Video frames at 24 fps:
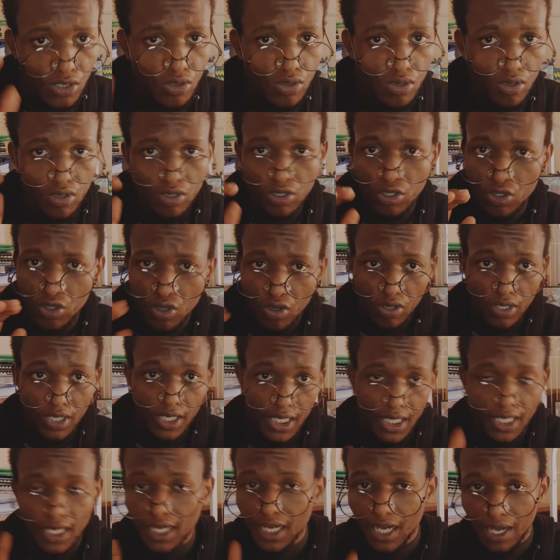You don't
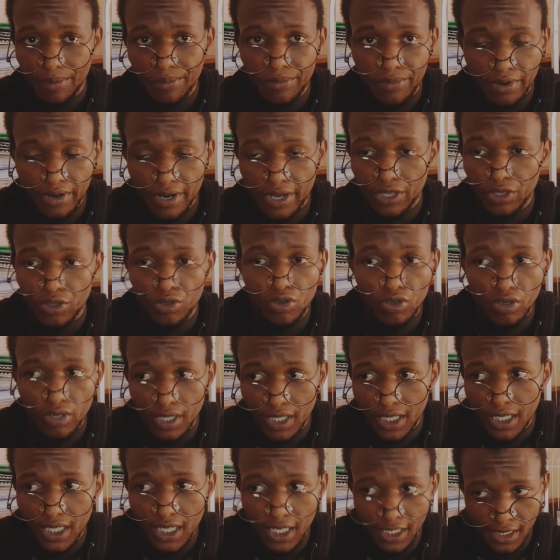need a camera. You don't
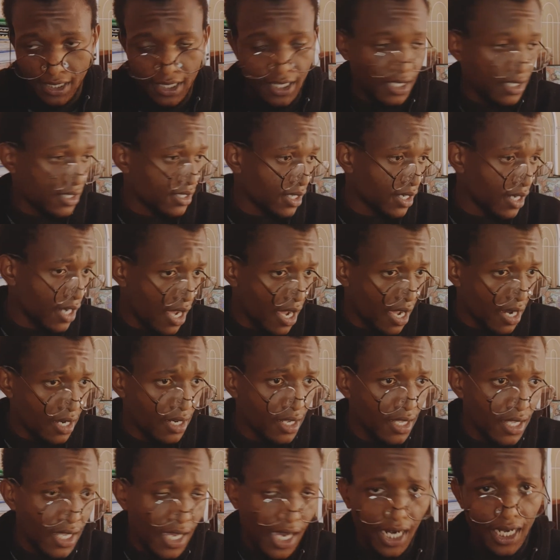need a DSLR.
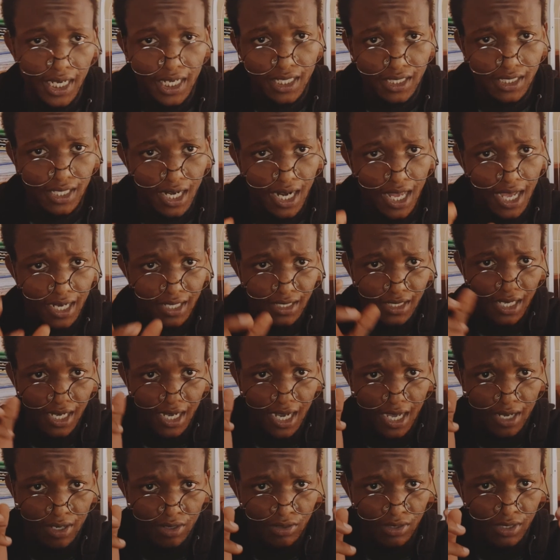A DSLR is the
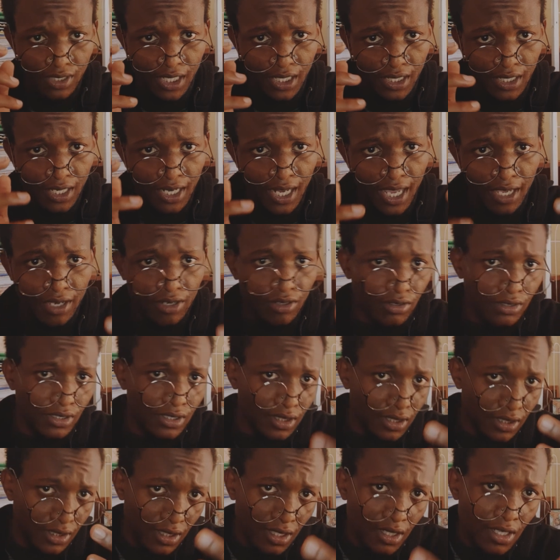Canons and the Nikons.
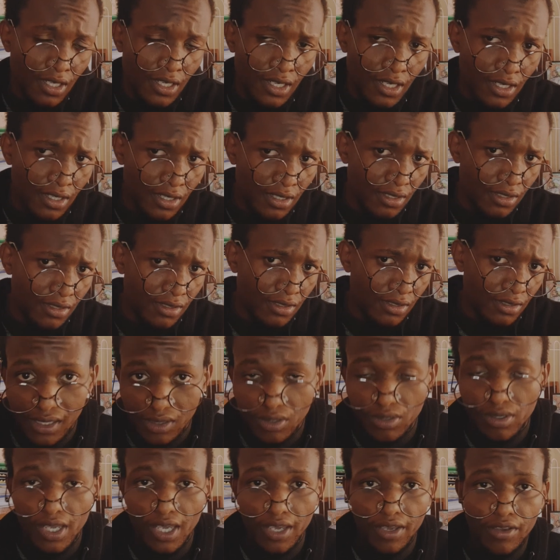
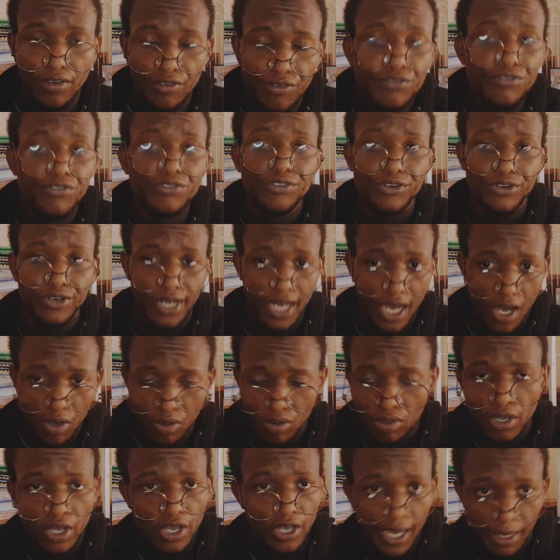Okay. For
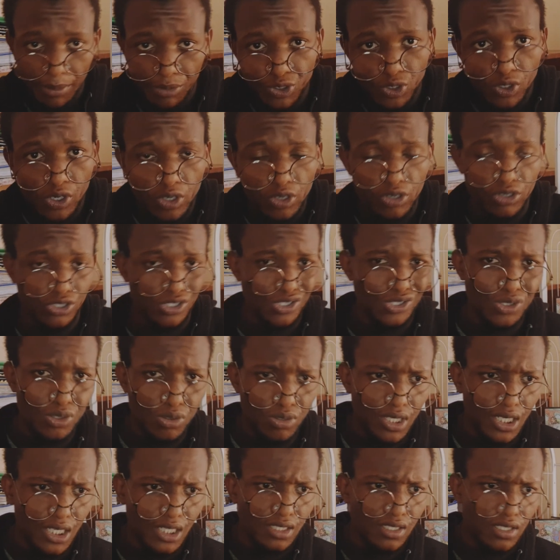now, I'm sure you're a
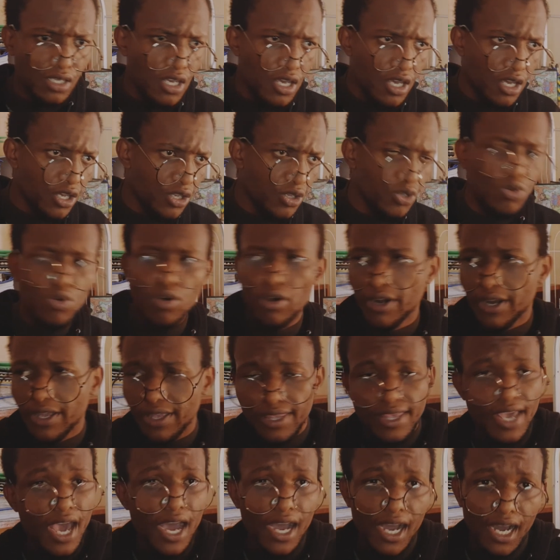student. You are a
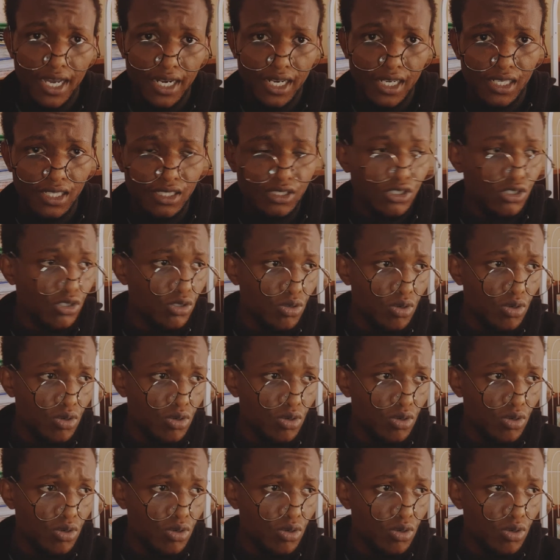young adult.